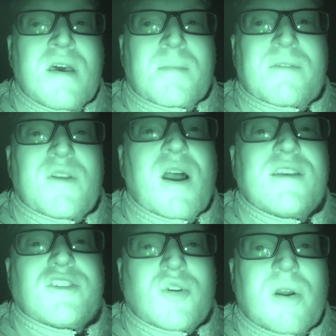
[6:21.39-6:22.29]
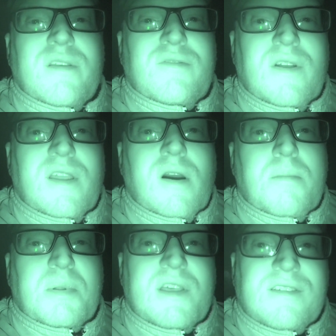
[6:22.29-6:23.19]
But if you guys enjoyed this video,
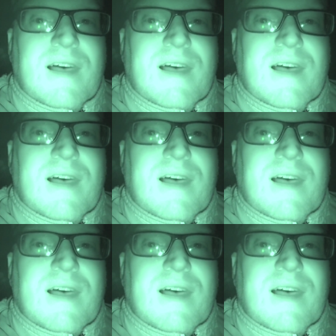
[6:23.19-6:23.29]
please